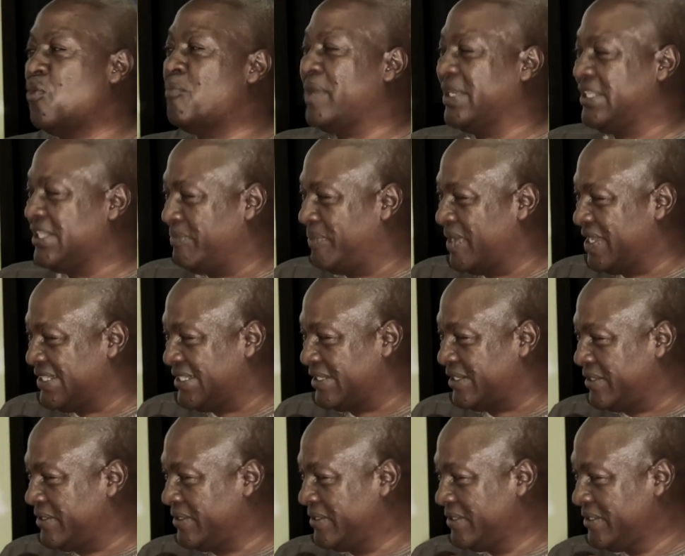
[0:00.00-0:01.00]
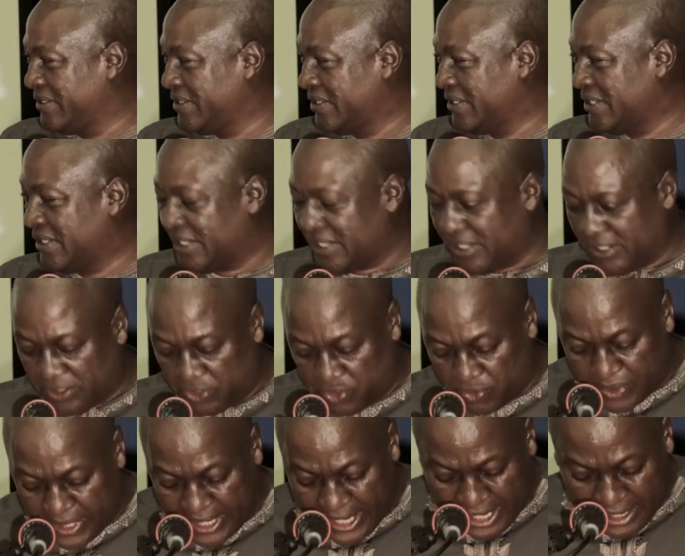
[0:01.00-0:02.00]
no better person
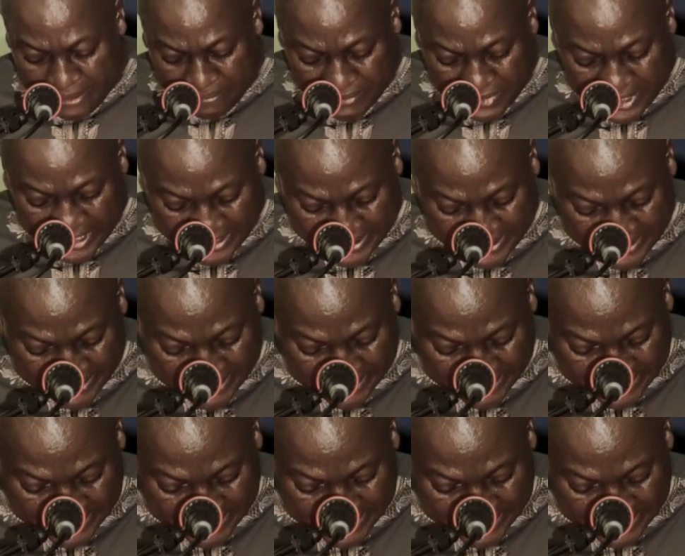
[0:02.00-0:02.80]
to name this